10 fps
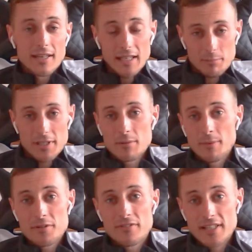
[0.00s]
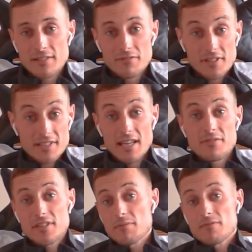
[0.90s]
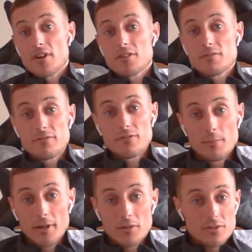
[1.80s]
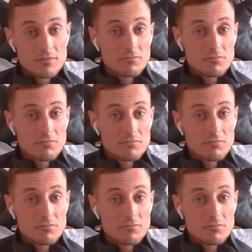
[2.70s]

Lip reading: It can be demotivating for the staff team first and foremost